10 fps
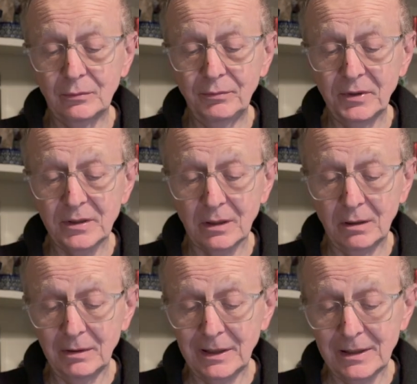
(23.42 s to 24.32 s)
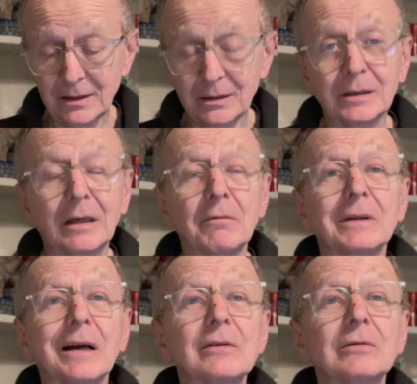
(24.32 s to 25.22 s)
2 weeks ago, and I said that I
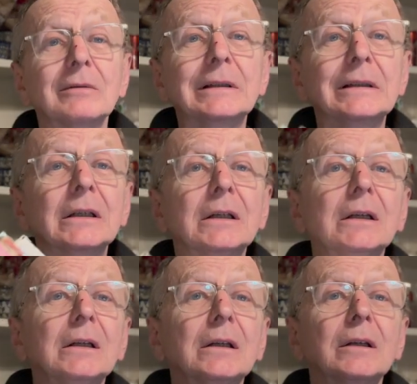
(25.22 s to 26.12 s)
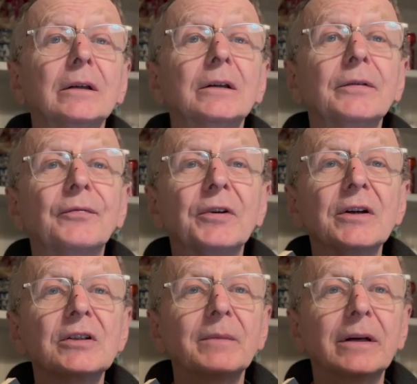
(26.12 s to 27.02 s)
would actually
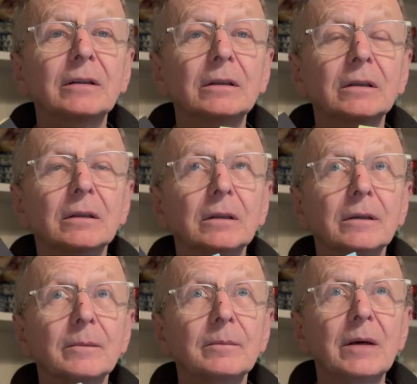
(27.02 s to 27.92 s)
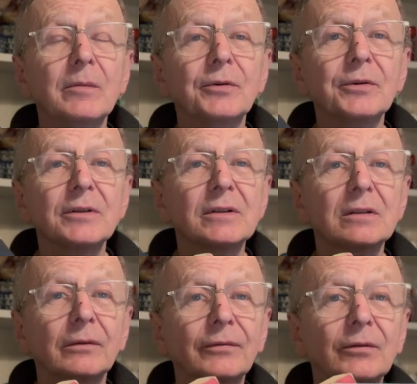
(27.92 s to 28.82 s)
refresh my
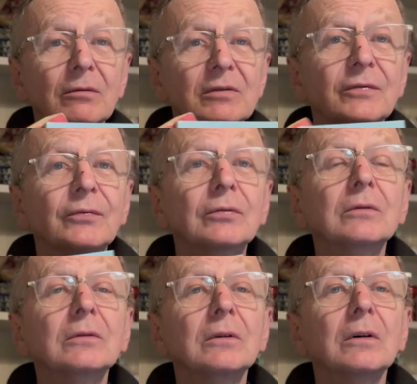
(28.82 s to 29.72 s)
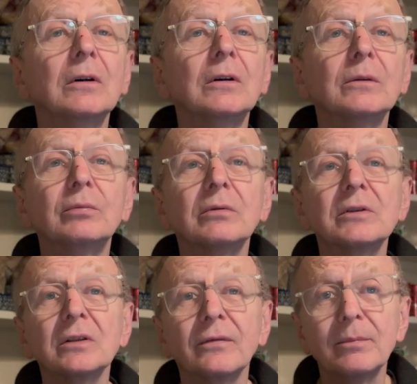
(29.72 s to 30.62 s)
memories of those four
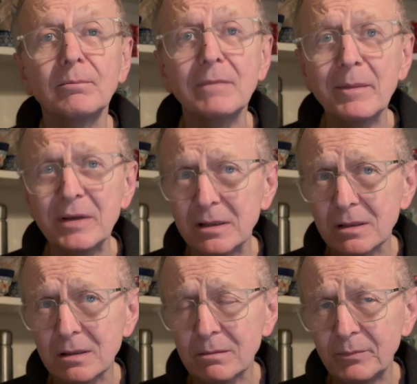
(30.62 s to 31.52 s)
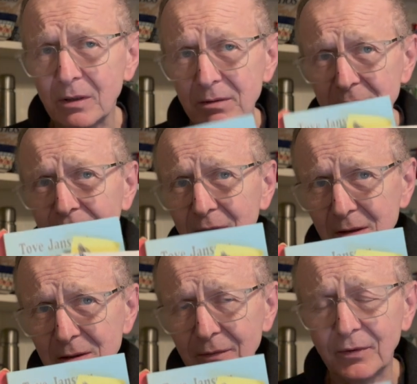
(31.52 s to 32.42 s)
books of Moomins, because the
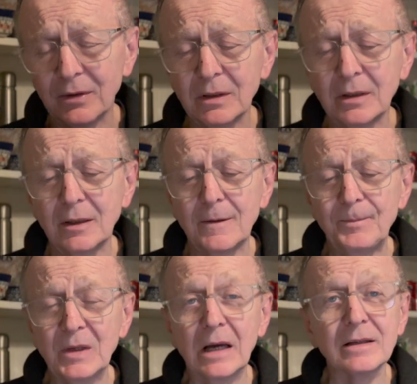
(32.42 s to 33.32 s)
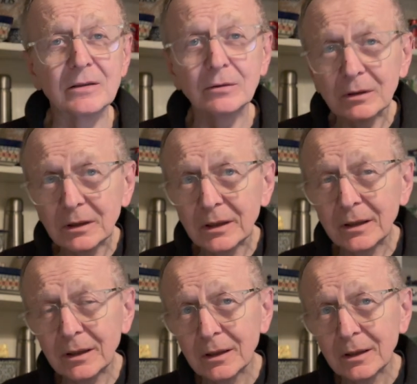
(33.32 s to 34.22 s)
philosopher astutely